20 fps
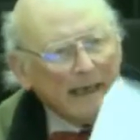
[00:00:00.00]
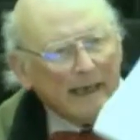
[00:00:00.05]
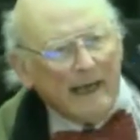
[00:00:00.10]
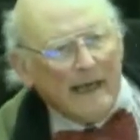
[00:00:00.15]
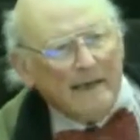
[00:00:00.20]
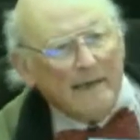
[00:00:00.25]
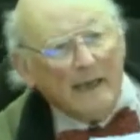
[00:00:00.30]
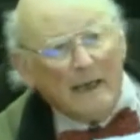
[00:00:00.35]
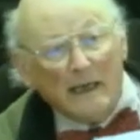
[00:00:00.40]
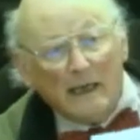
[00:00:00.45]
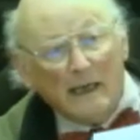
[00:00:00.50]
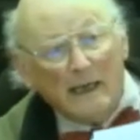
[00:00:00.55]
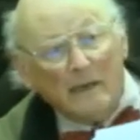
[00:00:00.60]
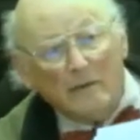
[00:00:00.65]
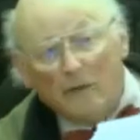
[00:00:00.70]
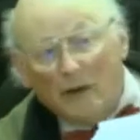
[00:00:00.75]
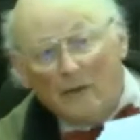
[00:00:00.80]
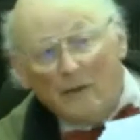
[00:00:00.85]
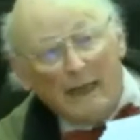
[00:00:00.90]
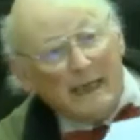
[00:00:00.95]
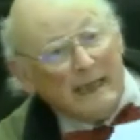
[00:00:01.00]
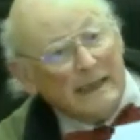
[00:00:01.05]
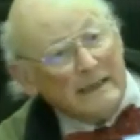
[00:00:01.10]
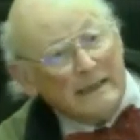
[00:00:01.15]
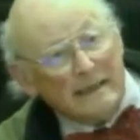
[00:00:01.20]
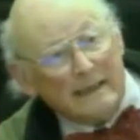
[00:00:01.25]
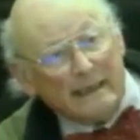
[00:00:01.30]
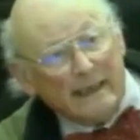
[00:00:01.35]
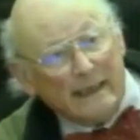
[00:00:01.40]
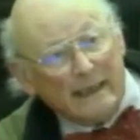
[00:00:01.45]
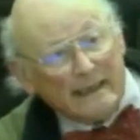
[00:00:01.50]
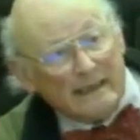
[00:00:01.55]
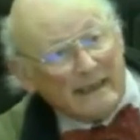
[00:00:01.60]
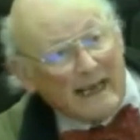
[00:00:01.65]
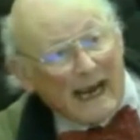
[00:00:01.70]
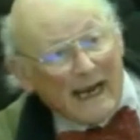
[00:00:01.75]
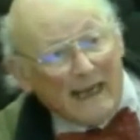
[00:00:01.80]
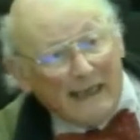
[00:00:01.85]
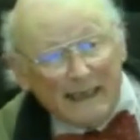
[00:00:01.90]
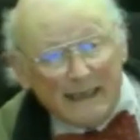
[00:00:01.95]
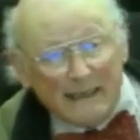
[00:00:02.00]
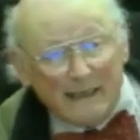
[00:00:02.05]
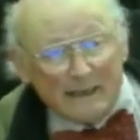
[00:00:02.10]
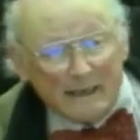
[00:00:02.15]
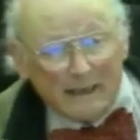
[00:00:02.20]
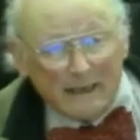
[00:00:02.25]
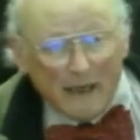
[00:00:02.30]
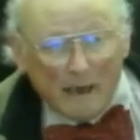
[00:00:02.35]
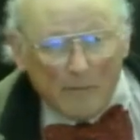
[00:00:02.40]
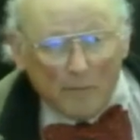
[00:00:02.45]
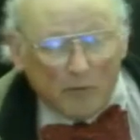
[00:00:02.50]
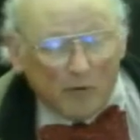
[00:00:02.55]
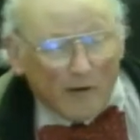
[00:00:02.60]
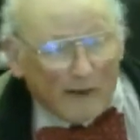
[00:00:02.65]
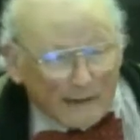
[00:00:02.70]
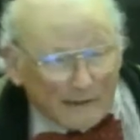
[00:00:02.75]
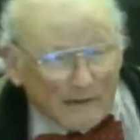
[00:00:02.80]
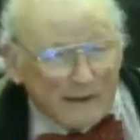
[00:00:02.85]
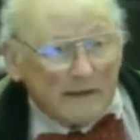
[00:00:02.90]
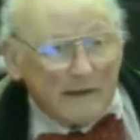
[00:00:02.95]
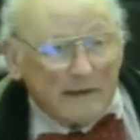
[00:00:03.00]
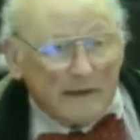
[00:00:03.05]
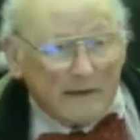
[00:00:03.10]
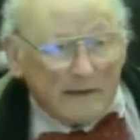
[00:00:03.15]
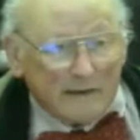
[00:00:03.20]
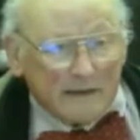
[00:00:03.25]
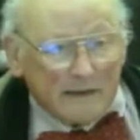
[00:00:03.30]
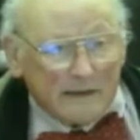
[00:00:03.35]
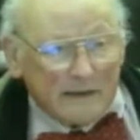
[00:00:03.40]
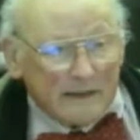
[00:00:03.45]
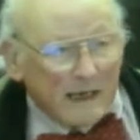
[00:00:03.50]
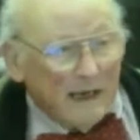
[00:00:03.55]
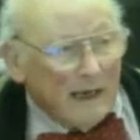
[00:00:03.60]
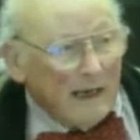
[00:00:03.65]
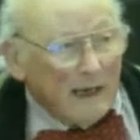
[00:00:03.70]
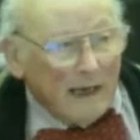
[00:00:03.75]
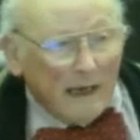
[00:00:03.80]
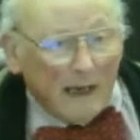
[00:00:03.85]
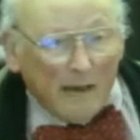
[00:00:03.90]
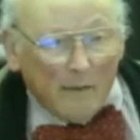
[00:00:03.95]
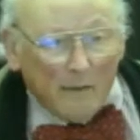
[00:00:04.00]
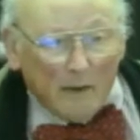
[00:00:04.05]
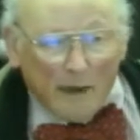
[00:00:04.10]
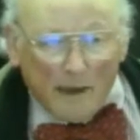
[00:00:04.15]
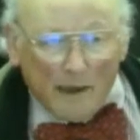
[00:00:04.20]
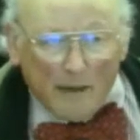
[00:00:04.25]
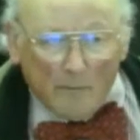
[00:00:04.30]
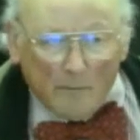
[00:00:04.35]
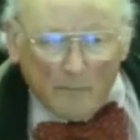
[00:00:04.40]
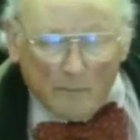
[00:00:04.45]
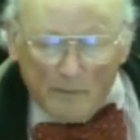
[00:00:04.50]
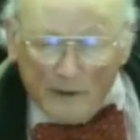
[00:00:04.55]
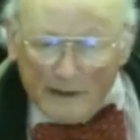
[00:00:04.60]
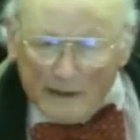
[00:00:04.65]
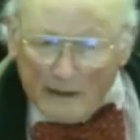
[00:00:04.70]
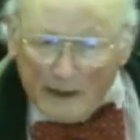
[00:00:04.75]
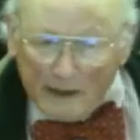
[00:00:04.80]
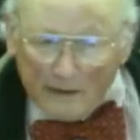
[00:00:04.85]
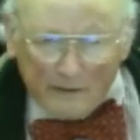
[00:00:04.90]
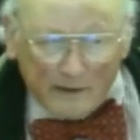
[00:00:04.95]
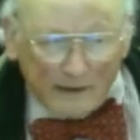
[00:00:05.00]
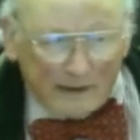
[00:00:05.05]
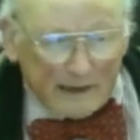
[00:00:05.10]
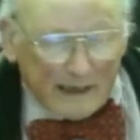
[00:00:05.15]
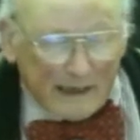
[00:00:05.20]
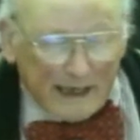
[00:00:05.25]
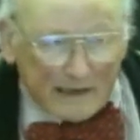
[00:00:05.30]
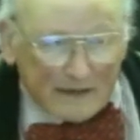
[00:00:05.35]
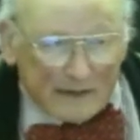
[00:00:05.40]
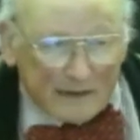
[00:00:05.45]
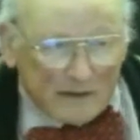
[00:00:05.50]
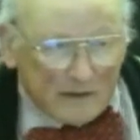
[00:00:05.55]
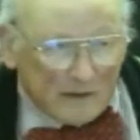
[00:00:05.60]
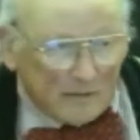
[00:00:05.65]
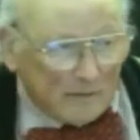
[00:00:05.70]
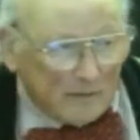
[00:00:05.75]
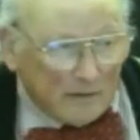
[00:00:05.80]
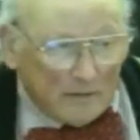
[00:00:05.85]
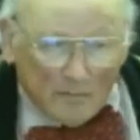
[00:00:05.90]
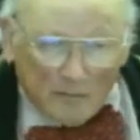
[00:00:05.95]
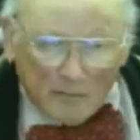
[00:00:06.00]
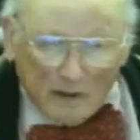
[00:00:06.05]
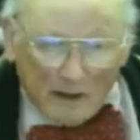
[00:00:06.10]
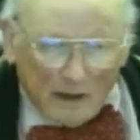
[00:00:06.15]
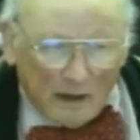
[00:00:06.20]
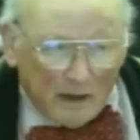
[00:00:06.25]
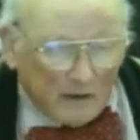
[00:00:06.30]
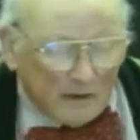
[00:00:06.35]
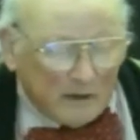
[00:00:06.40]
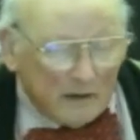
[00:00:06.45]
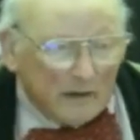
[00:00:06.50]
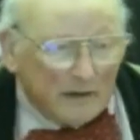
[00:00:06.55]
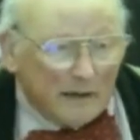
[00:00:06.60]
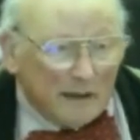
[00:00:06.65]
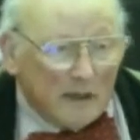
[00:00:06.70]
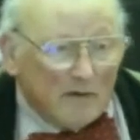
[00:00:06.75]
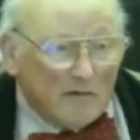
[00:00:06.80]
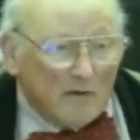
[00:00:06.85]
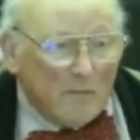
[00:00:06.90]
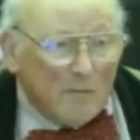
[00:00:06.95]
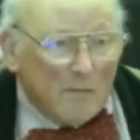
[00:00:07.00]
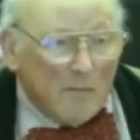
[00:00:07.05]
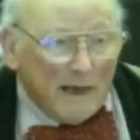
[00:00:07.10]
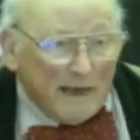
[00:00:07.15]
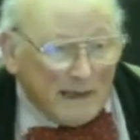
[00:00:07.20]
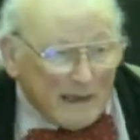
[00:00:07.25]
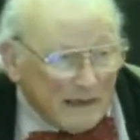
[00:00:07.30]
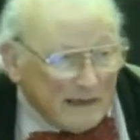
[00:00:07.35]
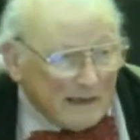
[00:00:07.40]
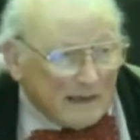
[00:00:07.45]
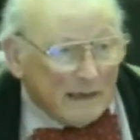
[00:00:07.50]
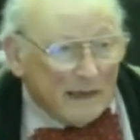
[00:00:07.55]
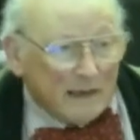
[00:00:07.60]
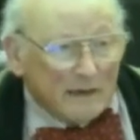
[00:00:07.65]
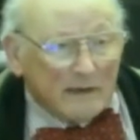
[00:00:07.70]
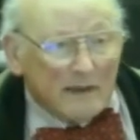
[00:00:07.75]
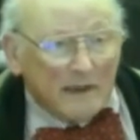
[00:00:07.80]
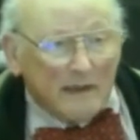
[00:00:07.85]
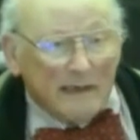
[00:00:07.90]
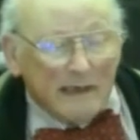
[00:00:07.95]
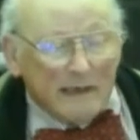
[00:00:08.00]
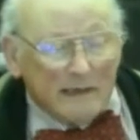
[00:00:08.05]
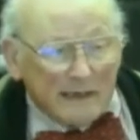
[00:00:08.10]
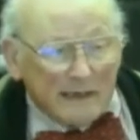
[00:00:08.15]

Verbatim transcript: and you know it's it's it's a, a practice that has been that has occurred over many years, and it